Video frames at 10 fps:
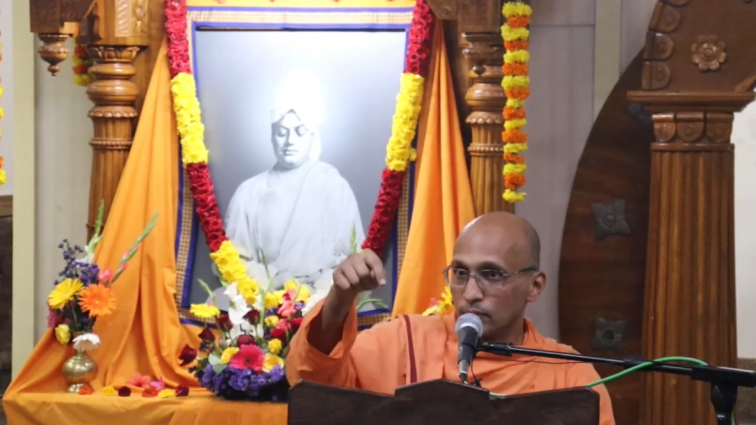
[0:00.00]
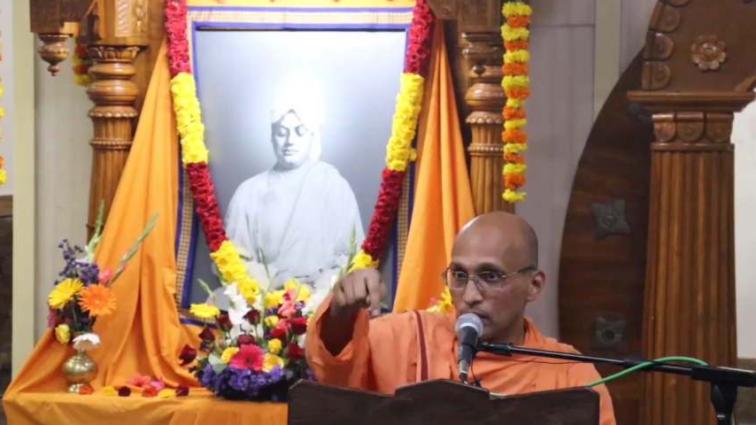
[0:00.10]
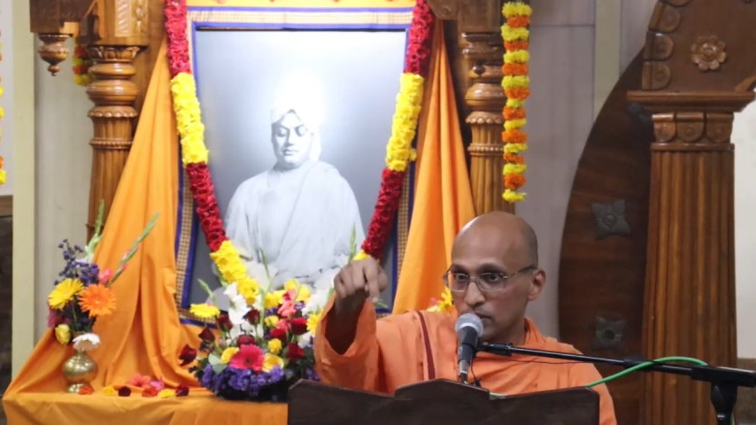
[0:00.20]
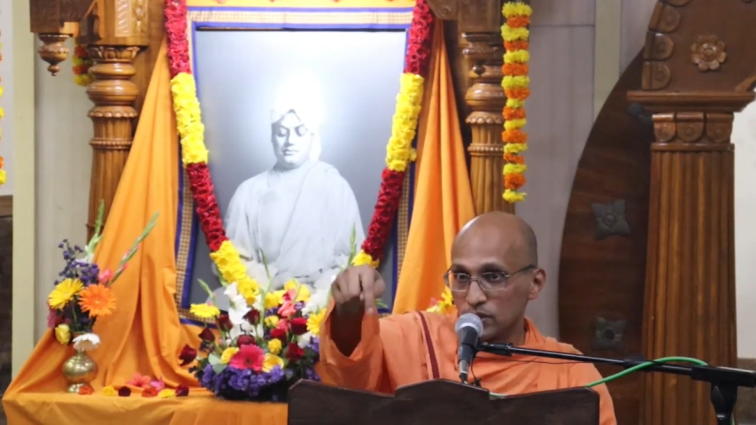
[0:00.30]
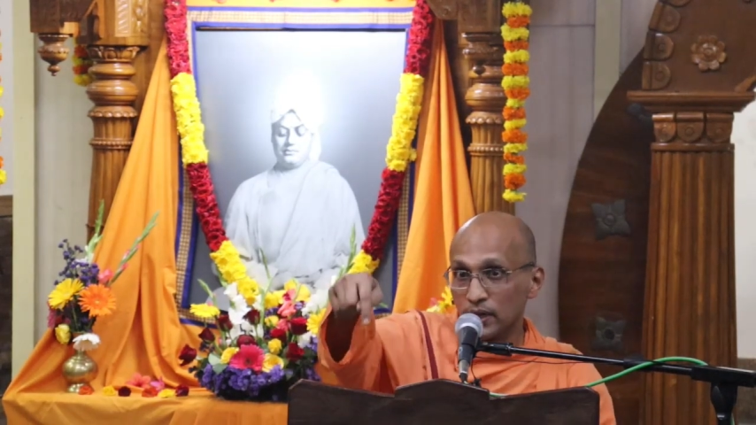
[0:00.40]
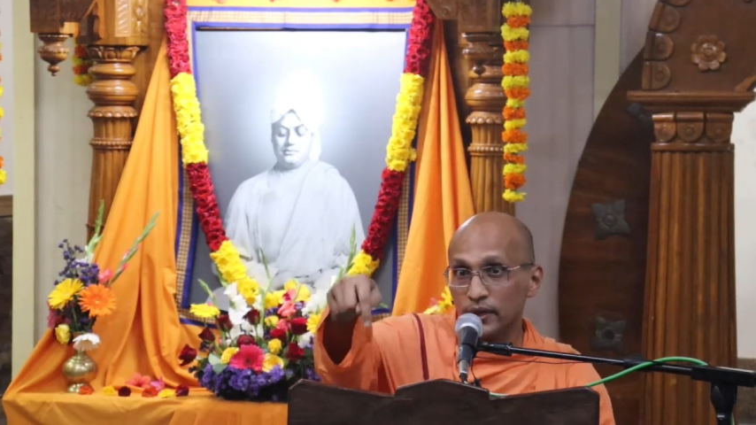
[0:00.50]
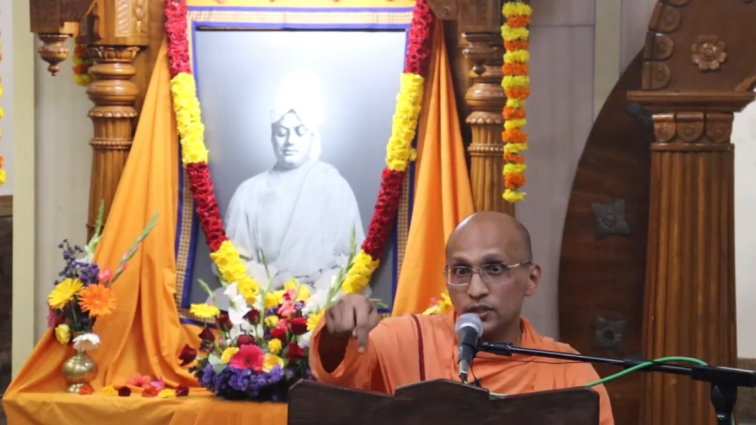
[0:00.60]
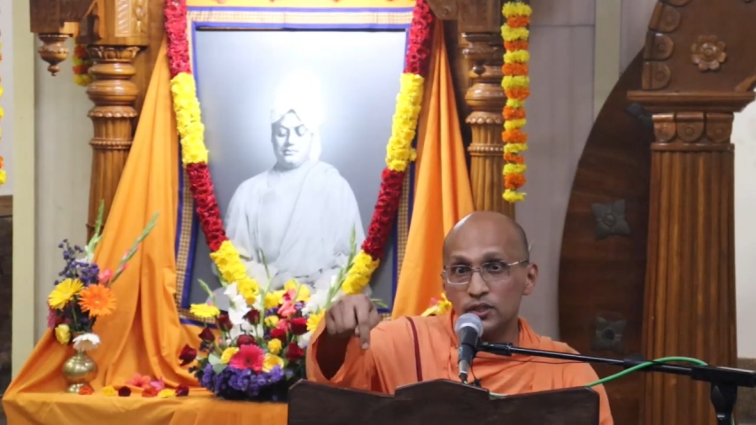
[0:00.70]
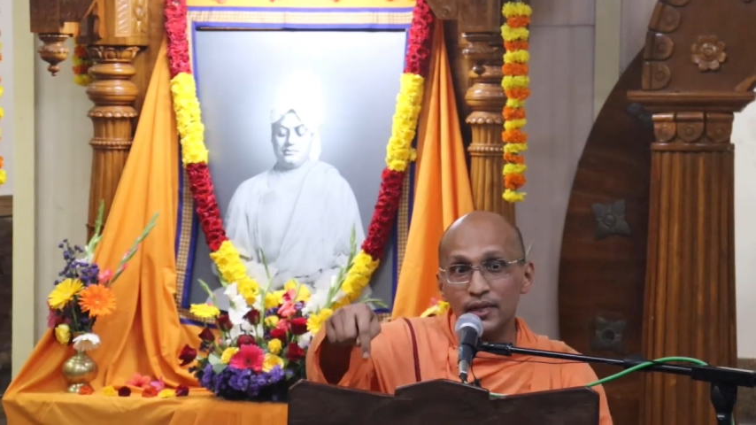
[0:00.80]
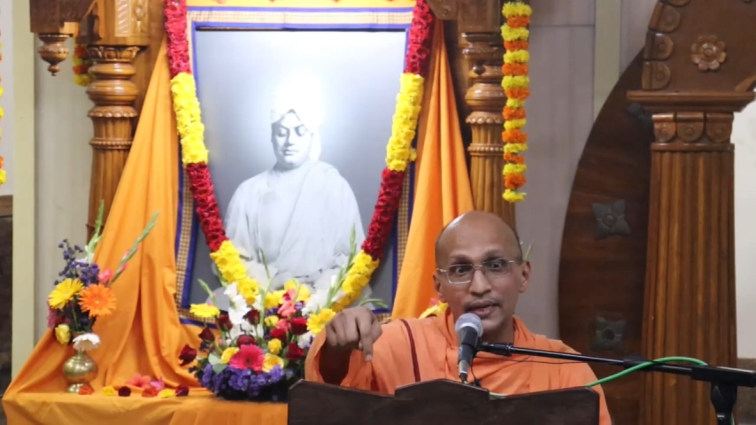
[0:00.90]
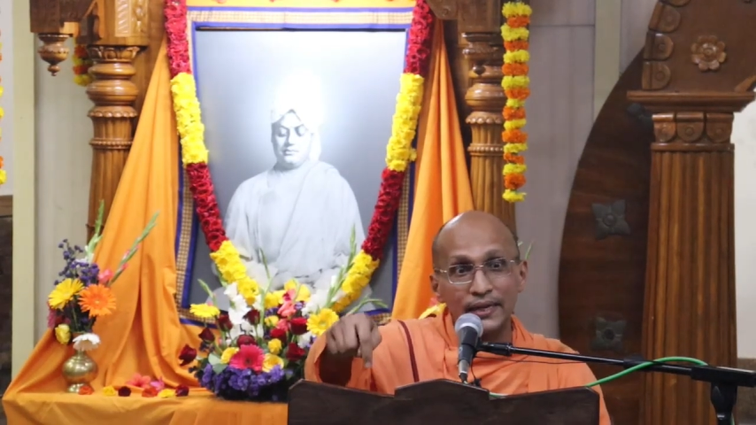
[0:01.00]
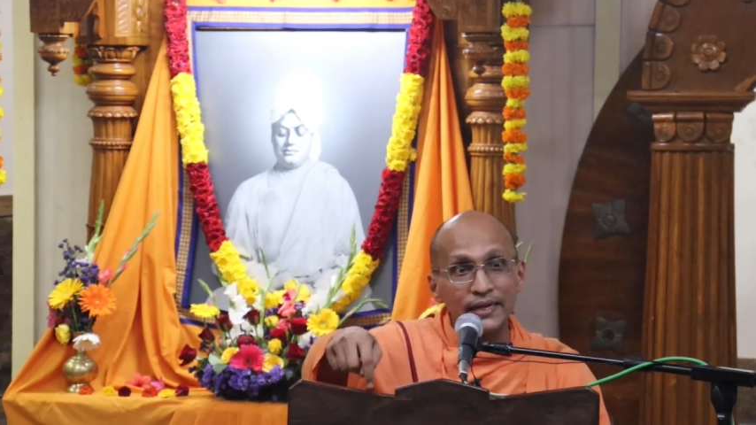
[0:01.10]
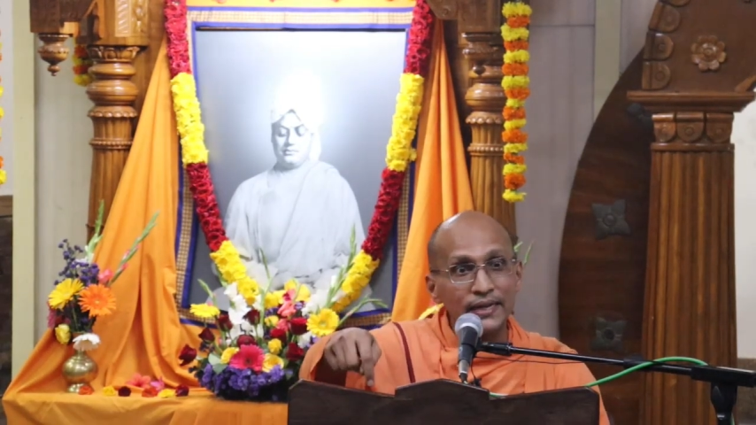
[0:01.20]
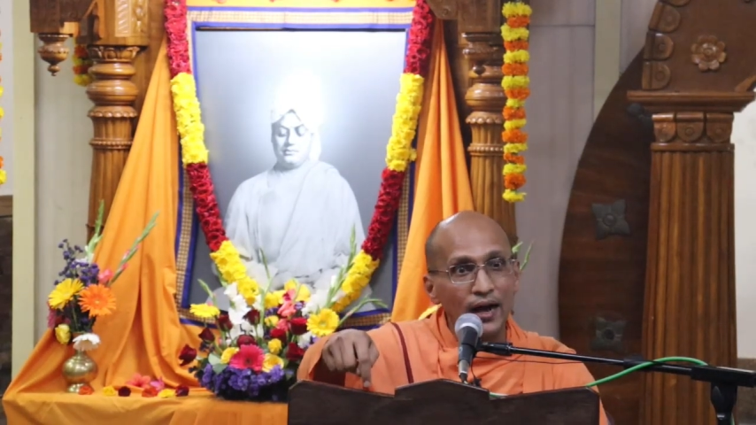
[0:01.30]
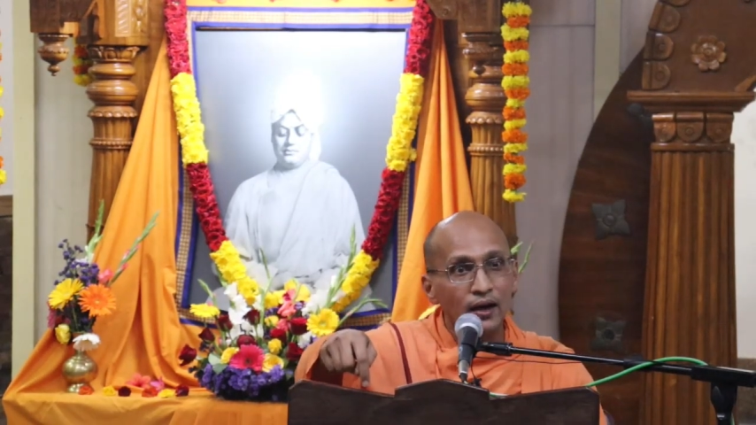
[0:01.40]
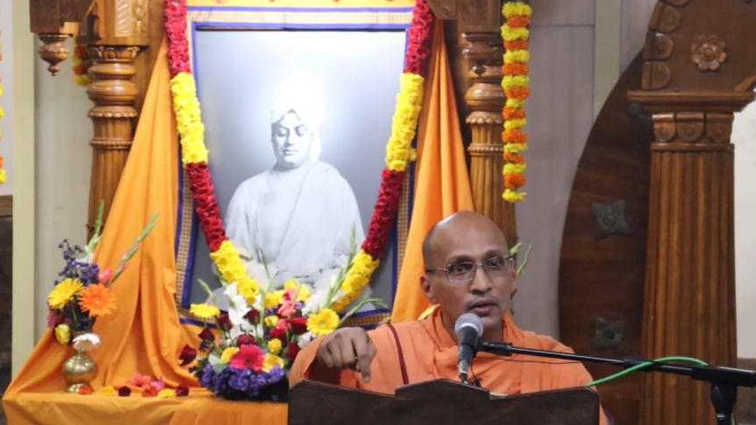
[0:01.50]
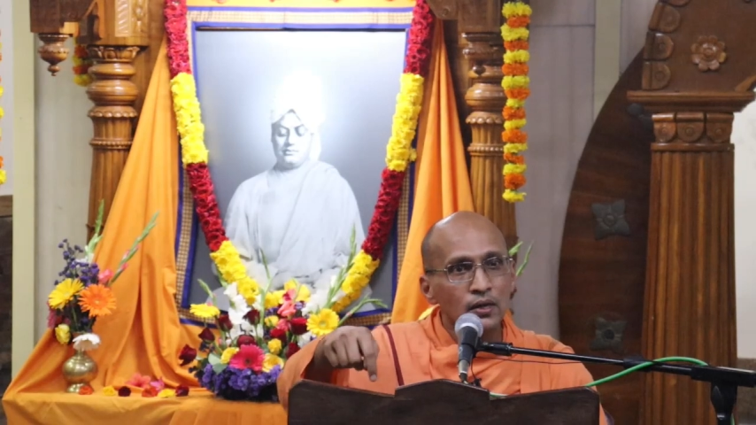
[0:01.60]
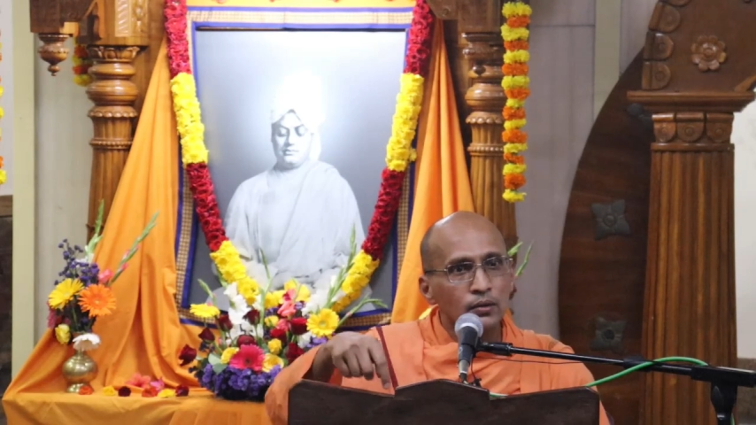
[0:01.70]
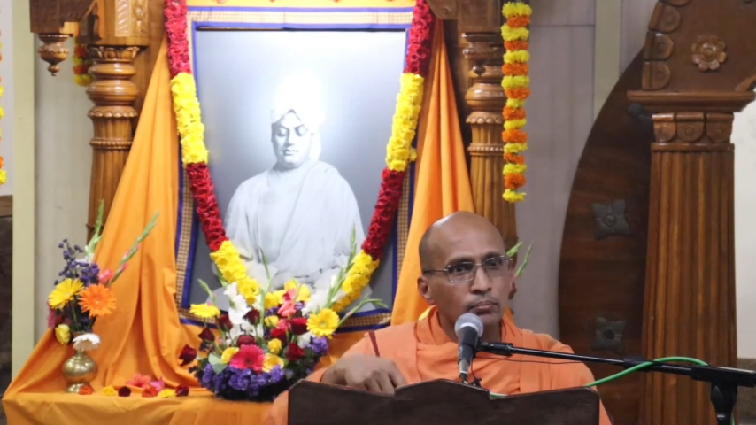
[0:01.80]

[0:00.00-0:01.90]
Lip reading: because he had seen in India,